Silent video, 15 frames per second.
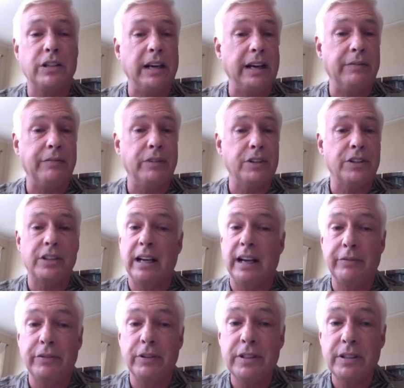
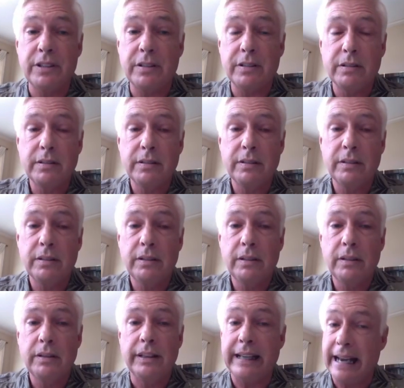Conference?
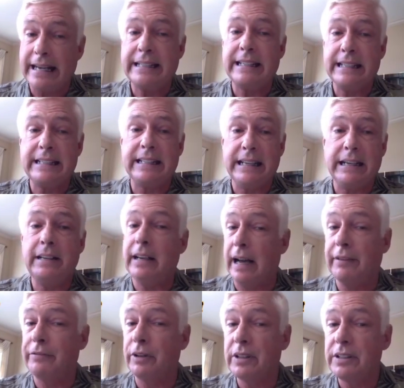The ACC
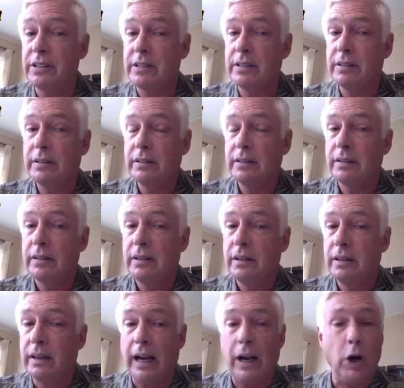conference?
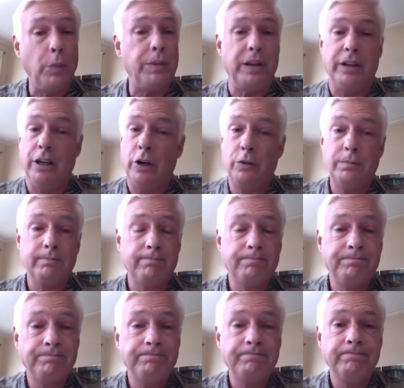I hope you don't.
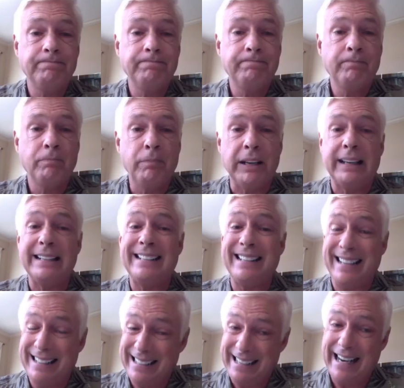Because
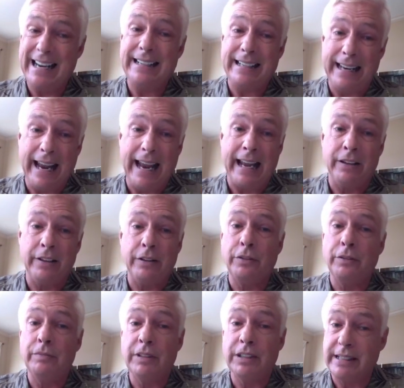that C at the
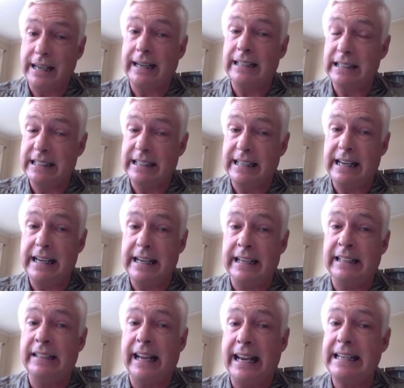end, the second C
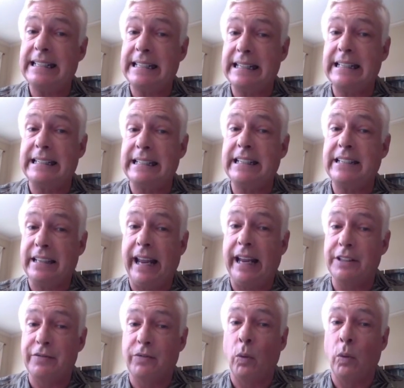in ACC
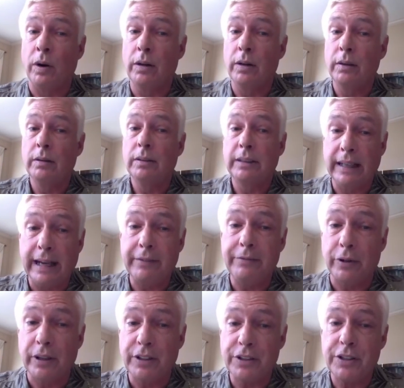stands for
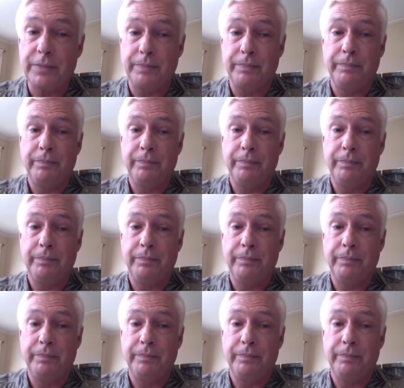conference.